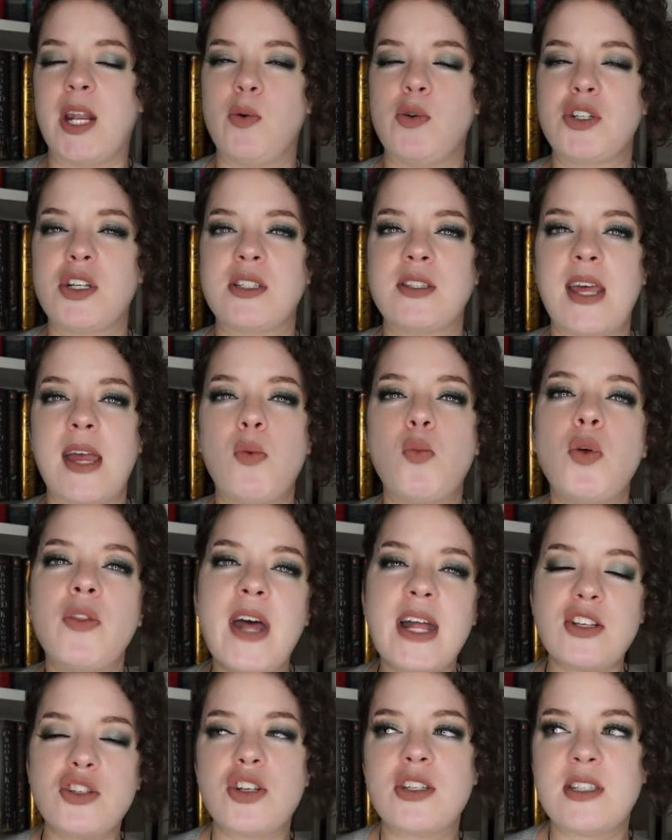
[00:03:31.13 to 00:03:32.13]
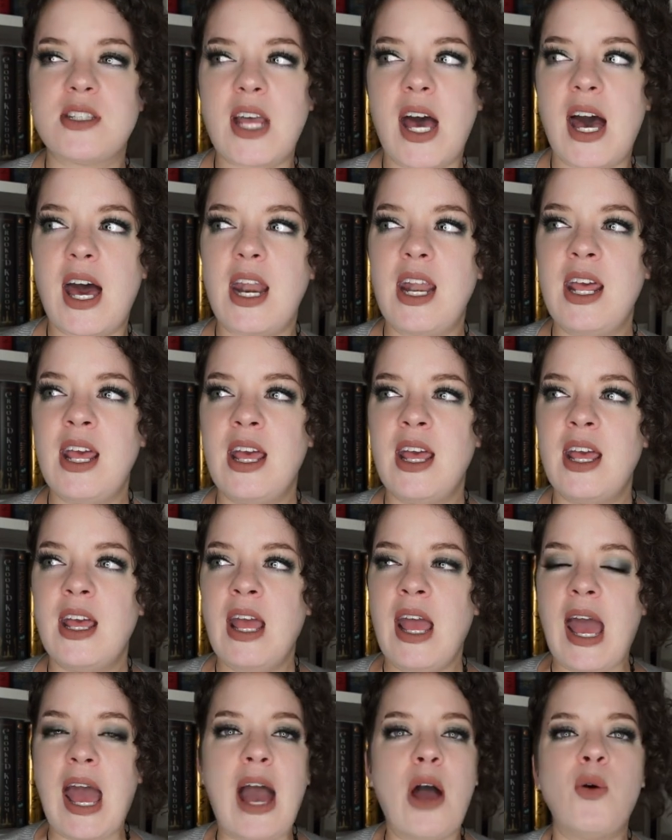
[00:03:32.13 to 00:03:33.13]
It was just like, well, that's just not
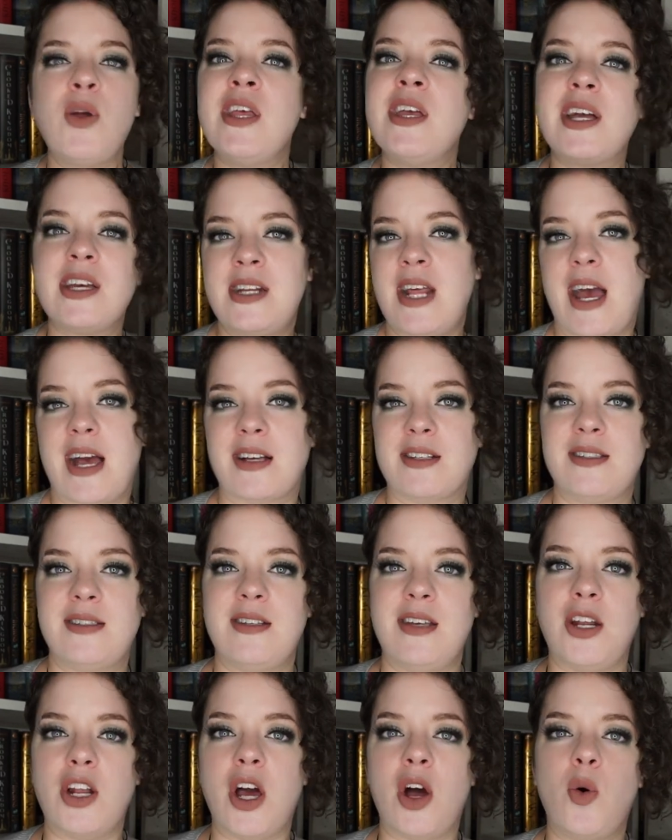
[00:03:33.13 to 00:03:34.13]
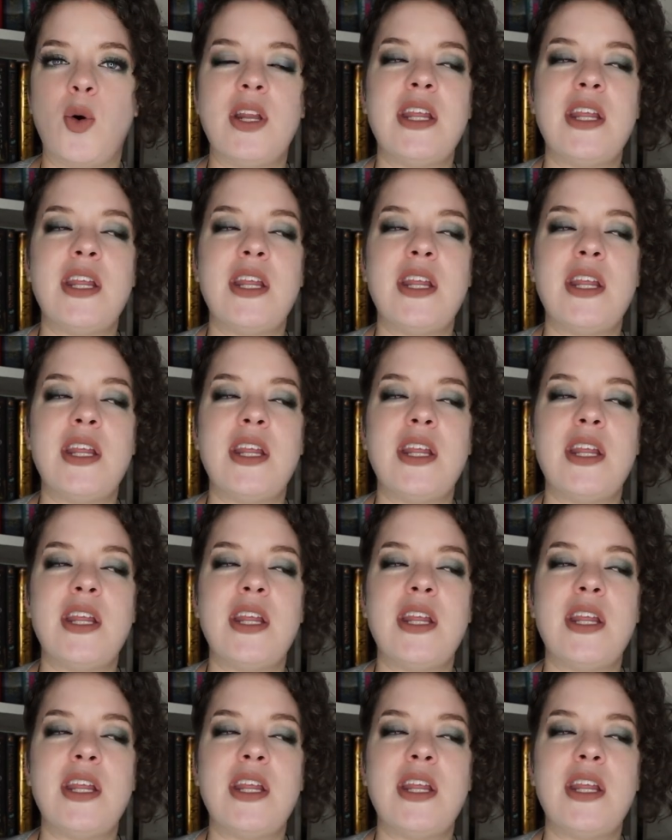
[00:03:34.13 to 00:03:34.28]
how he connects, you know.